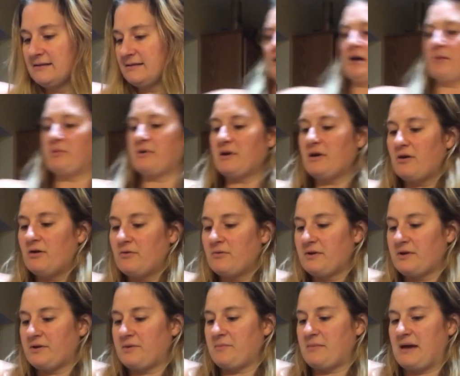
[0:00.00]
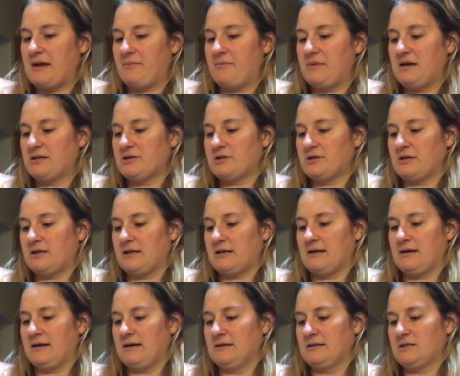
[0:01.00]
Grab it out with my
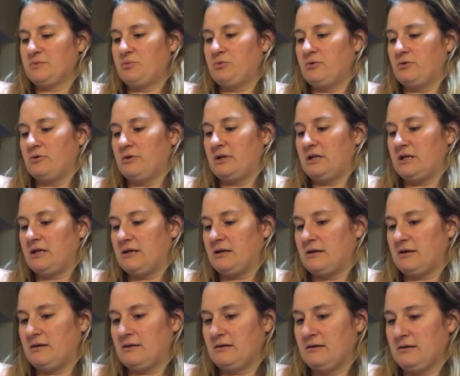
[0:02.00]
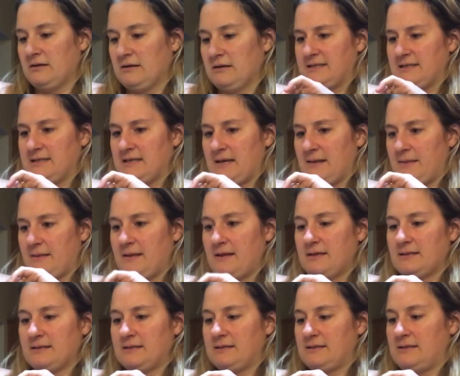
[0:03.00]
measuring spoon here. Set
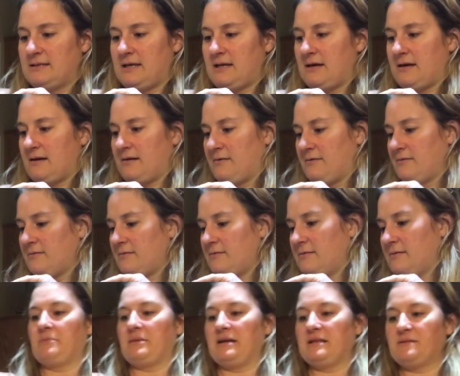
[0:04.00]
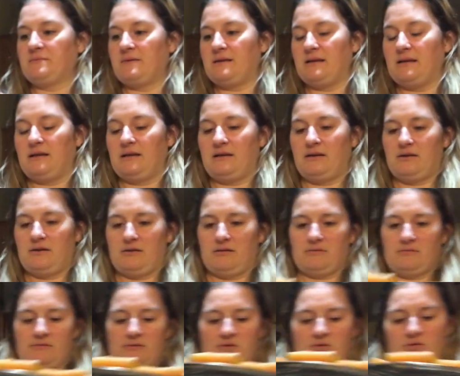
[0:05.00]
this down. And mine's been in
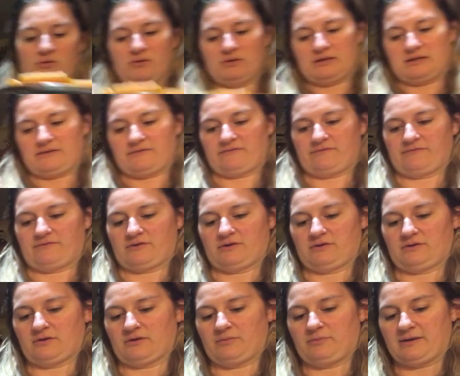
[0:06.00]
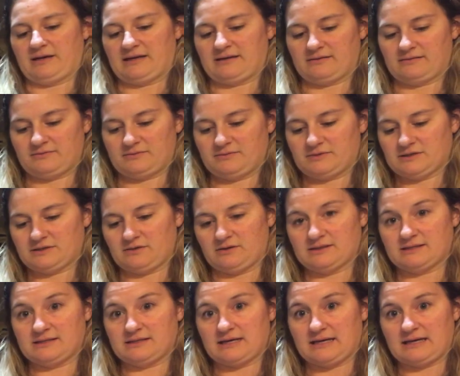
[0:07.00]
here cooling for a little bit, so
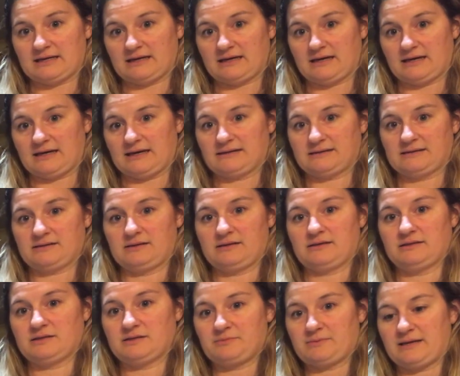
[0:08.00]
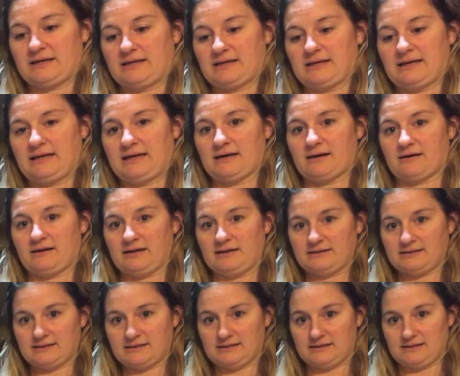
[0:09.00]
it's not hot. So there's my
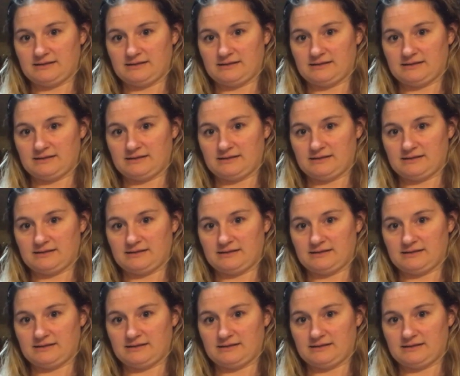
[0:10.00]
carrots.